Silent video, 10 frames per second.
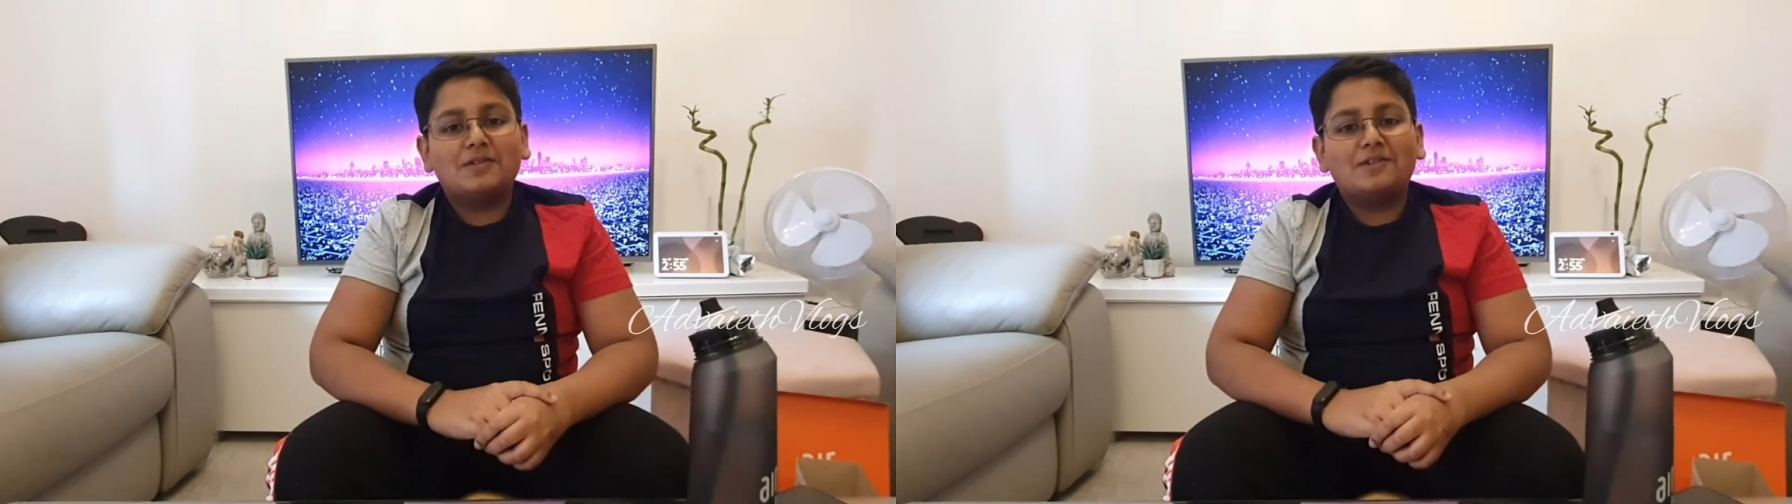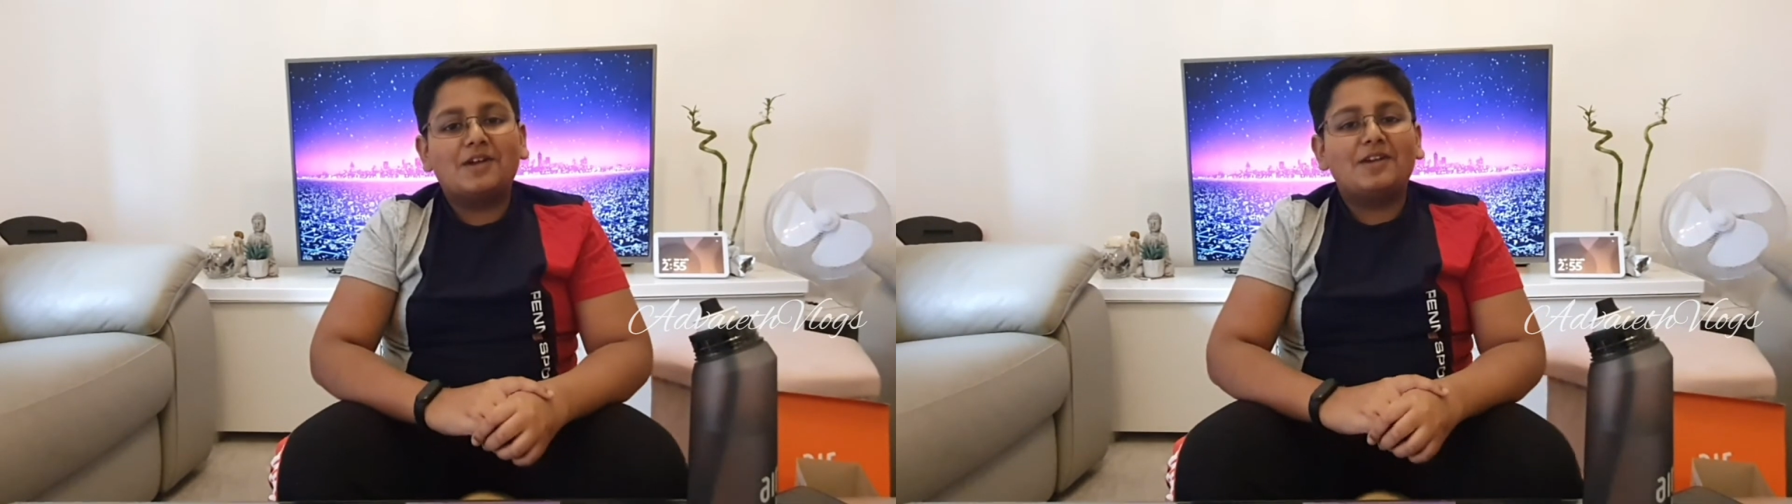
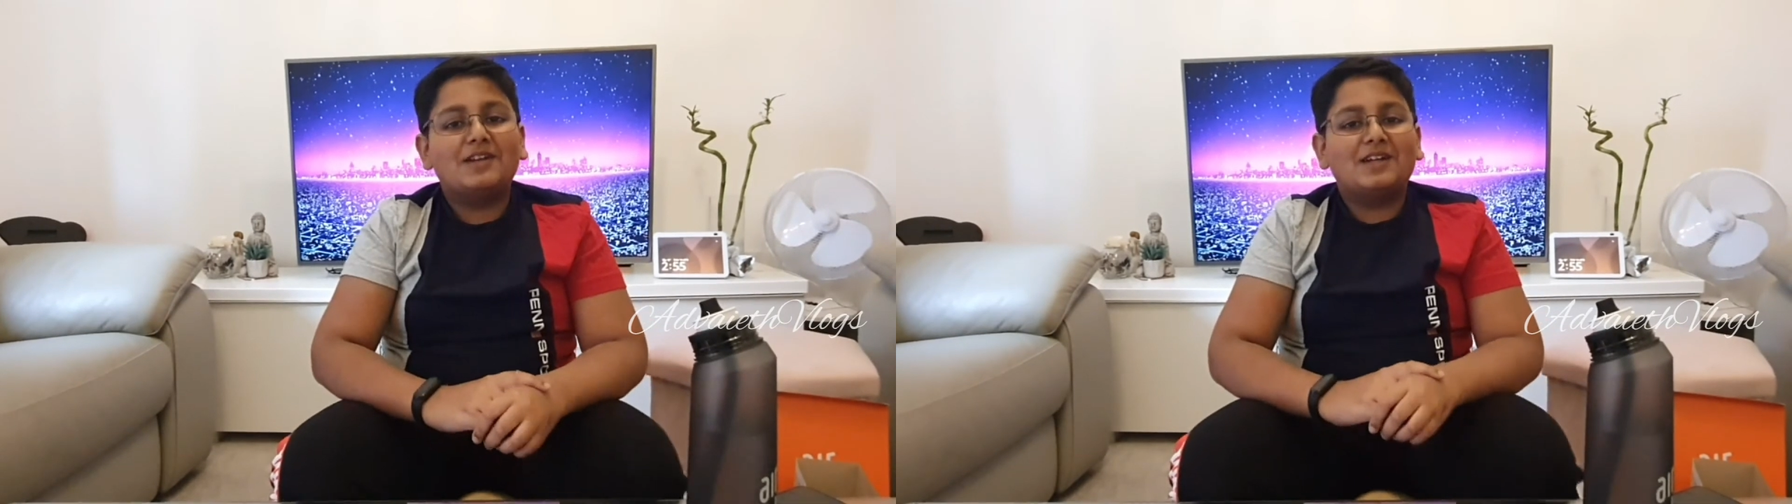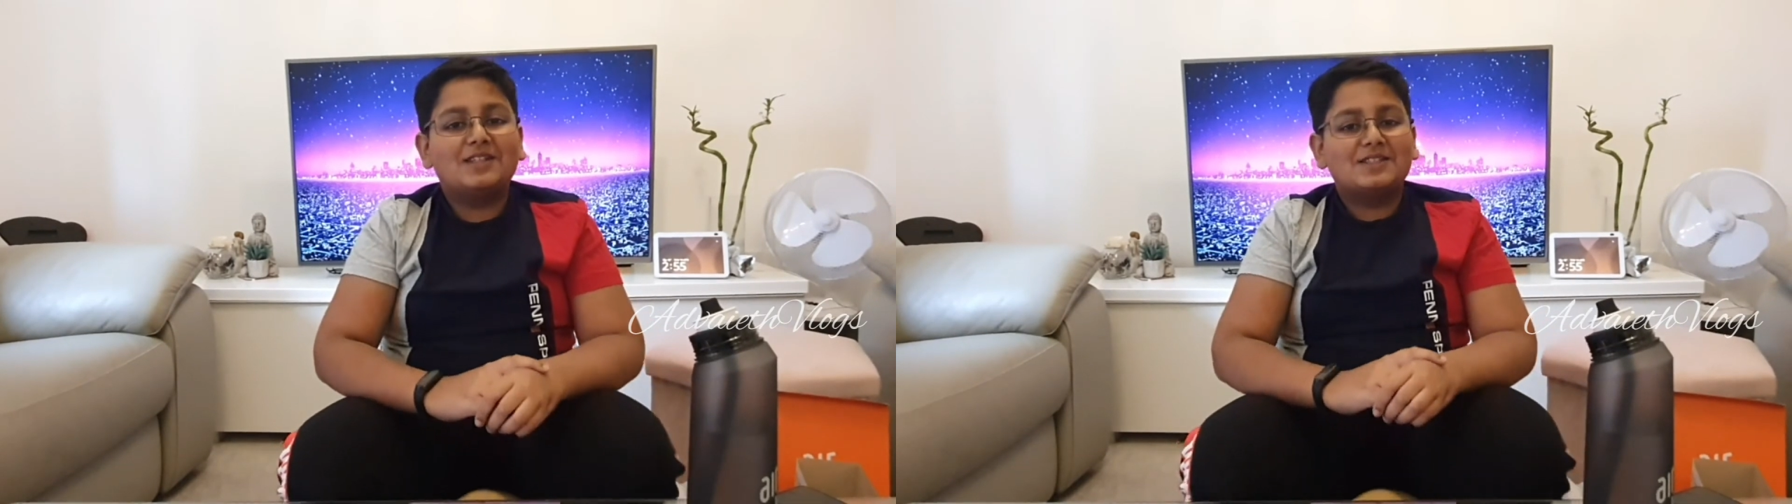very
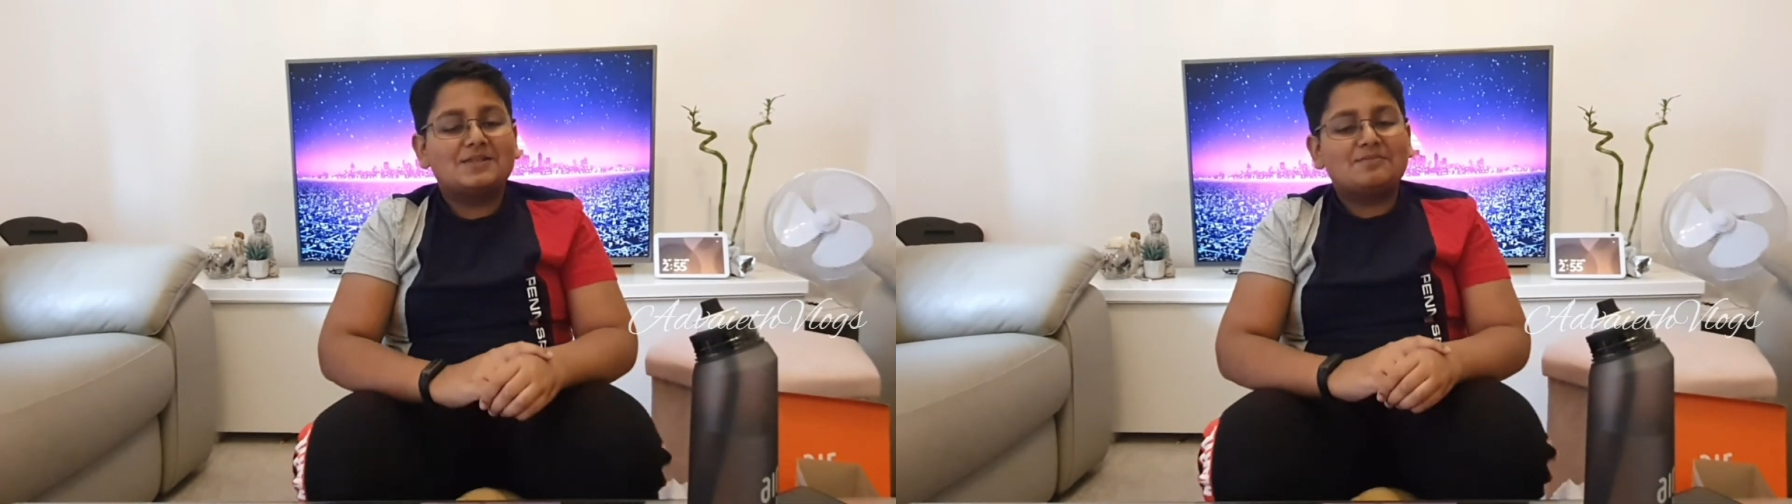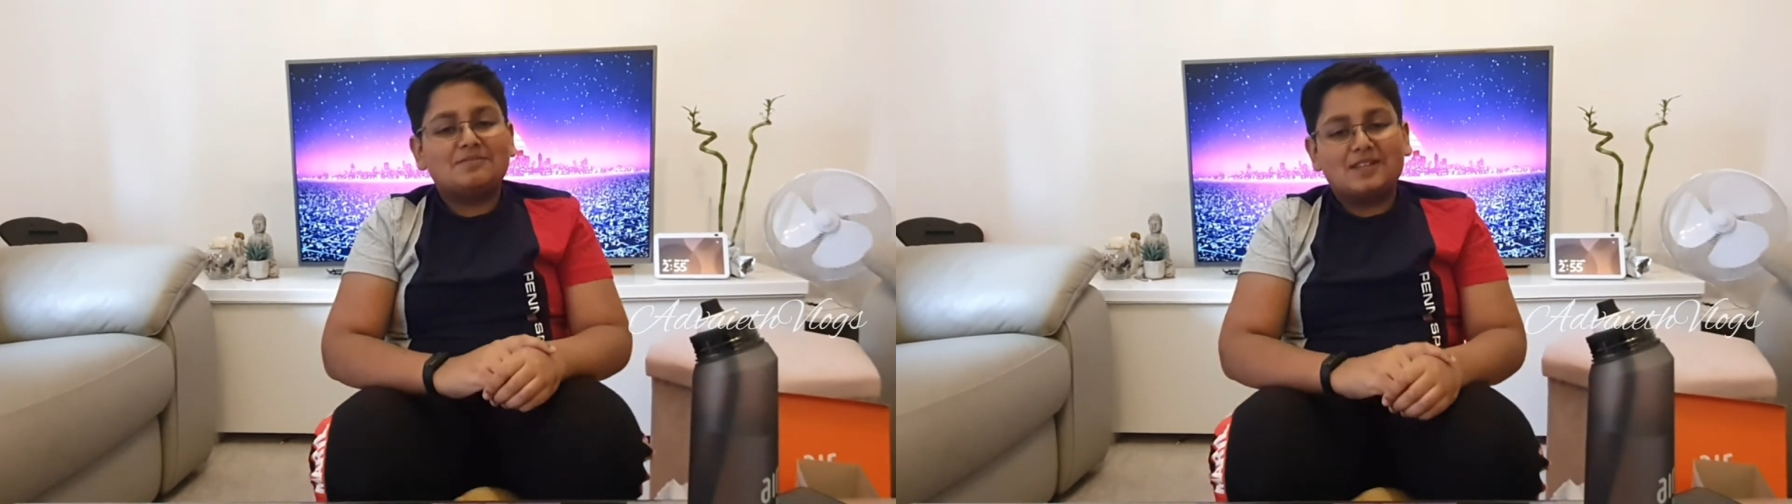
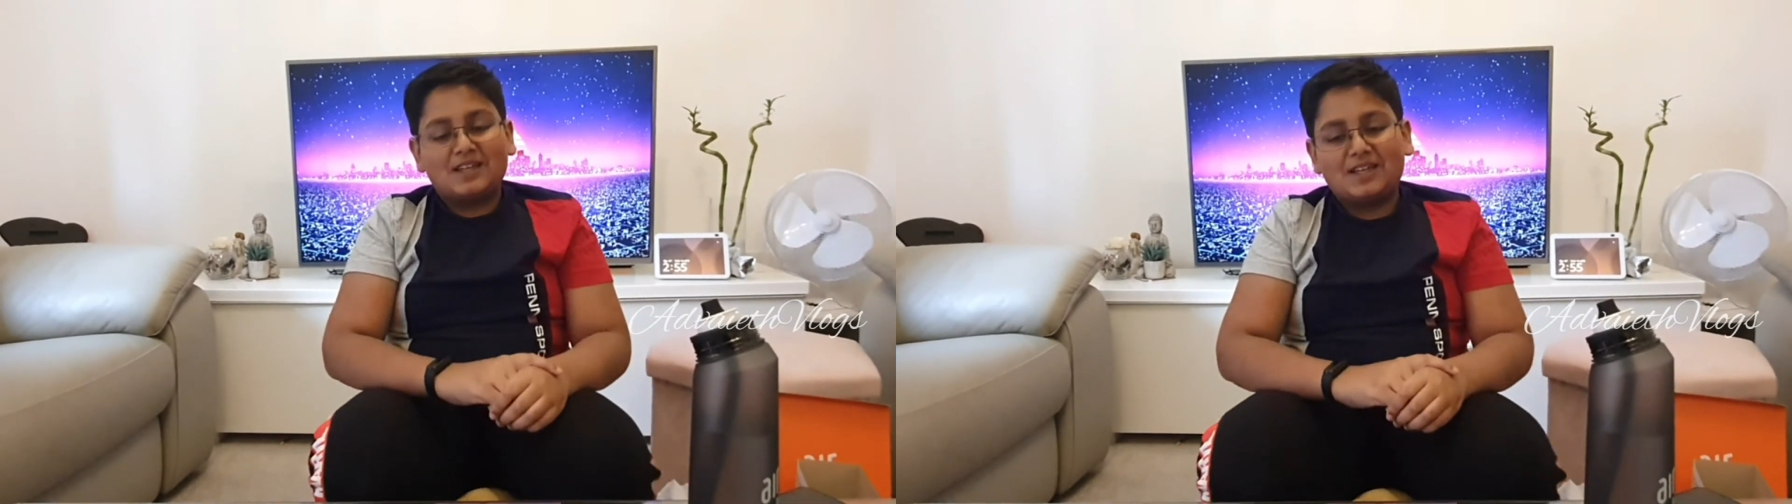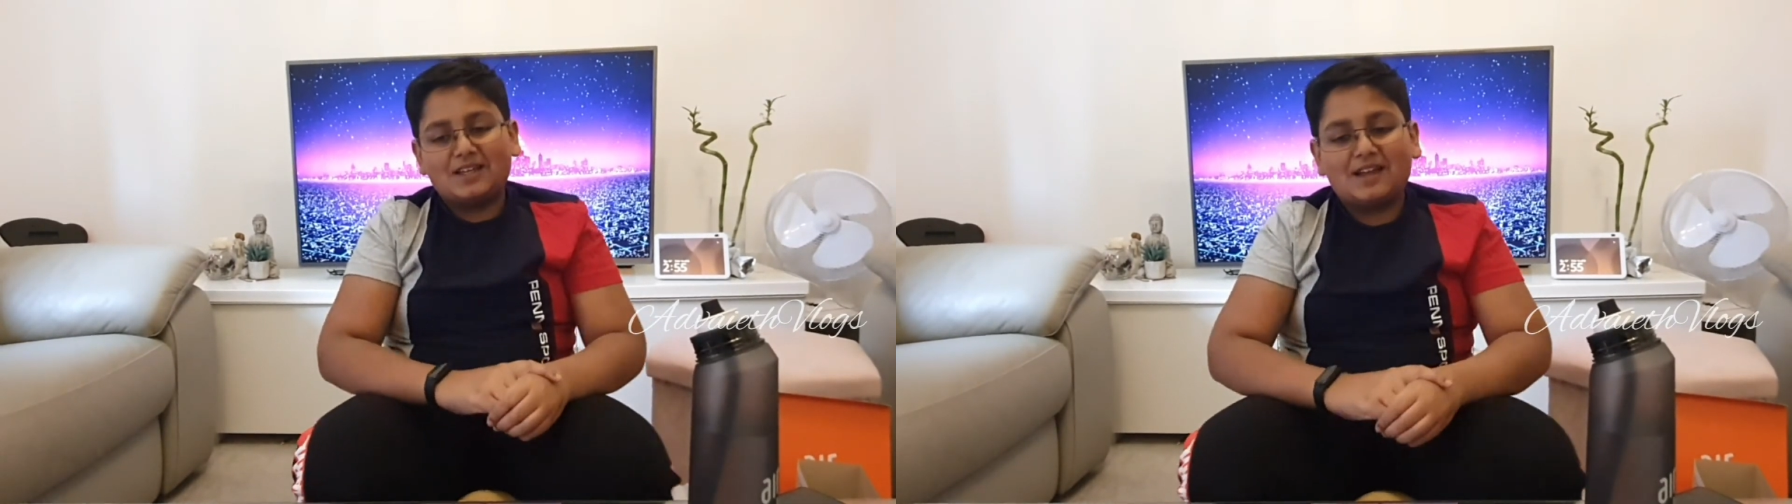nice
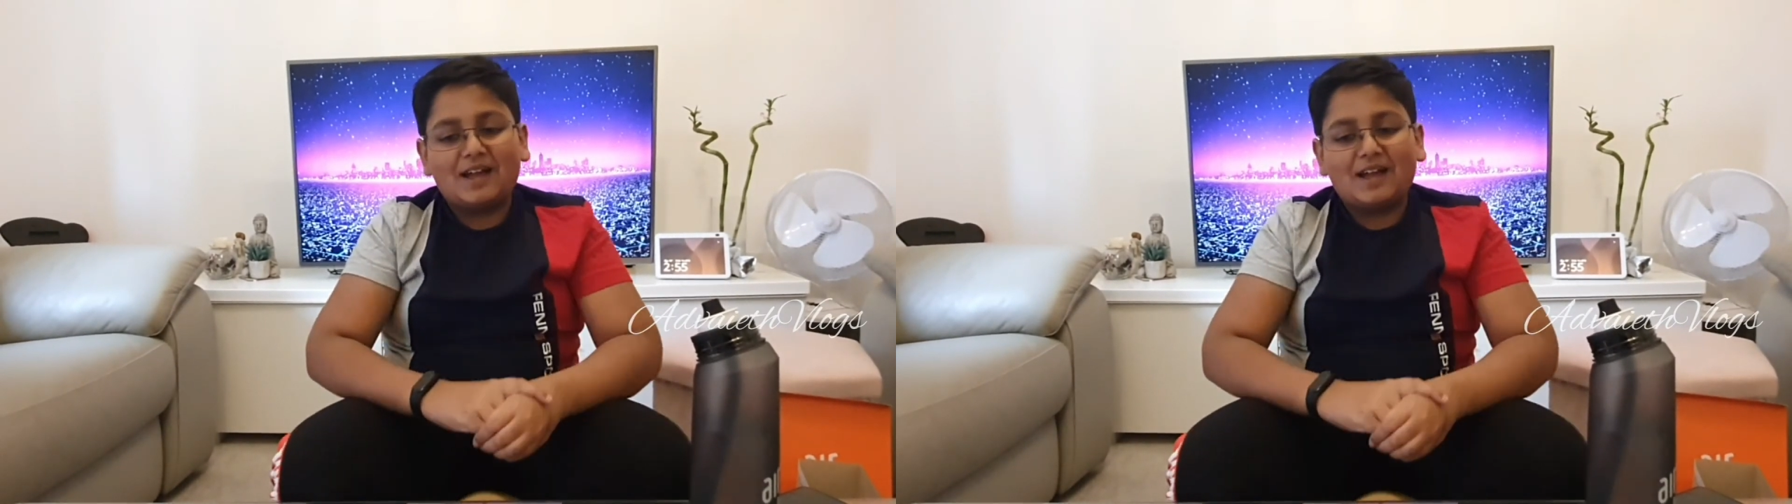day